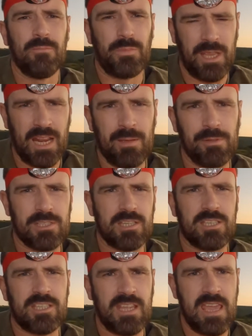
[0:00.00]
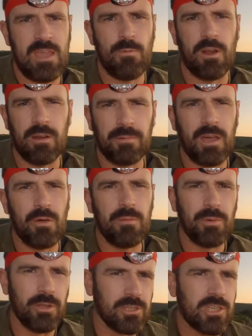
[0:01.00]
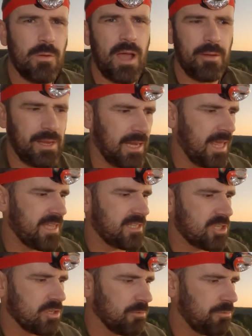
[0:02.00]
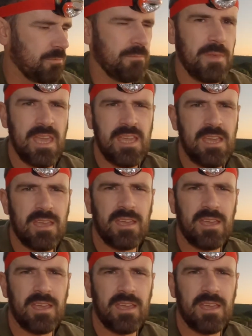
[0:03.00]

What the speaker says: being able to see where I'm going, but also how it lights up me,